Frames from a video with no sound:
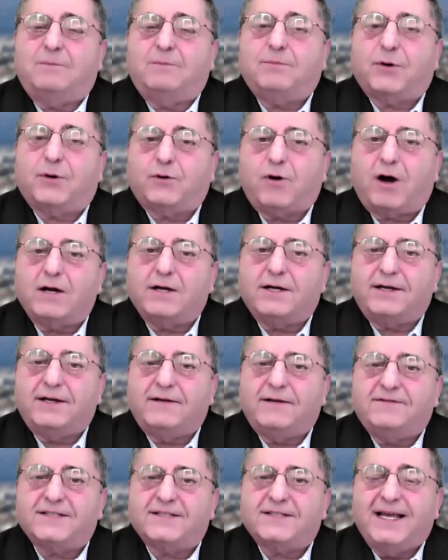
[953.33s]

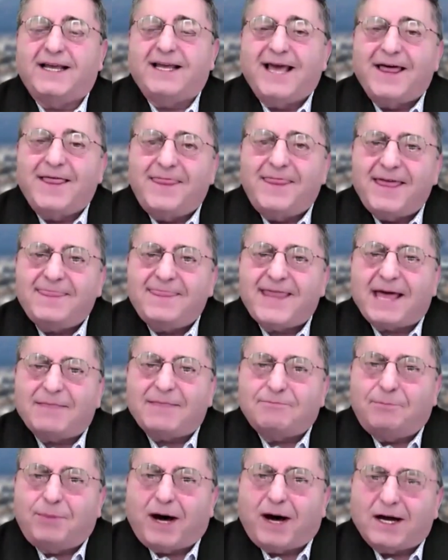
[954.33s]
prerogatives, then
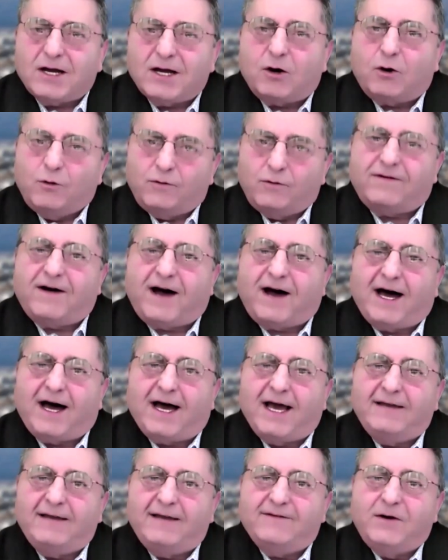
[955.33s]
that buck
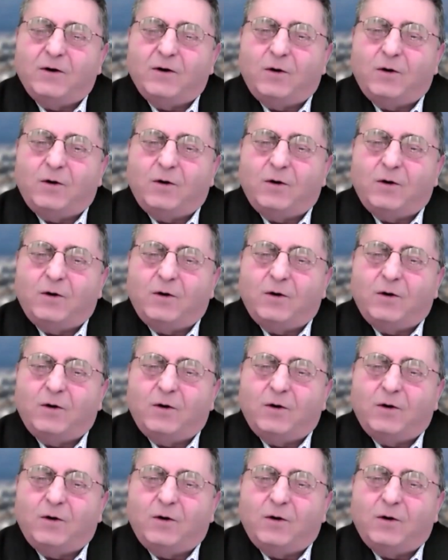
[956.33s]
05